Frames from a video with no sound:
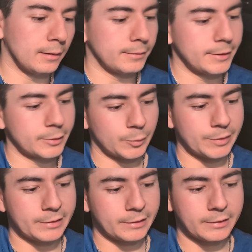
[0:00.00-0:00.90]
This
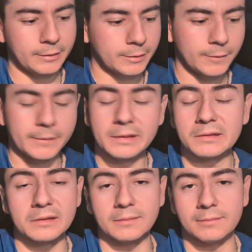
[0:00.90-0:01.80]
one's 60
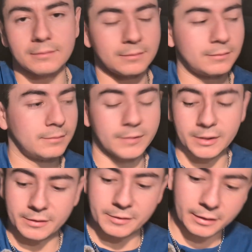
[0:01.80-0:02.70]
servings. It
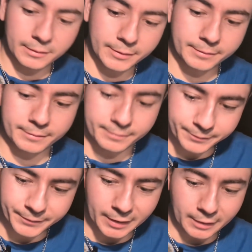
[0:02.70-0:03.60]
does the job, and
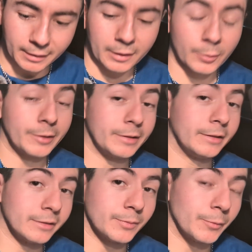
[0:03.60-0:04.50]

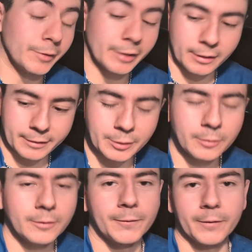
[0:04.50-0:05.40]
creatine has been really. You
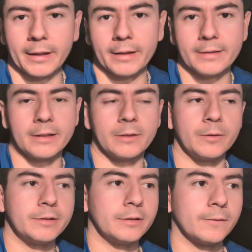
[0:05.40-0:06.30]
know what's funny? I didn't take
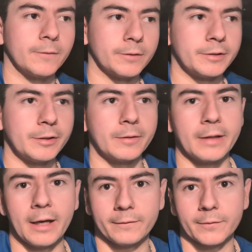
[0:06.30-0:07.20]
creatine the first year and
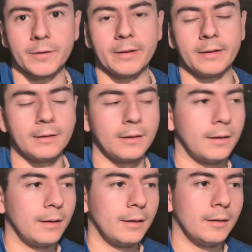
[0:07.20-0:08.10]
a half of training.
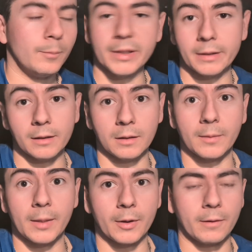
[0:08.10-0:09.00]
Big L on
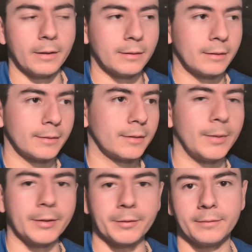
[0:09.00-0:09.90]
my part, right? Like,
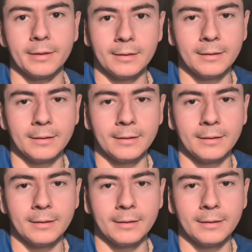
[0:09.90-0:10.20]
come on, dude.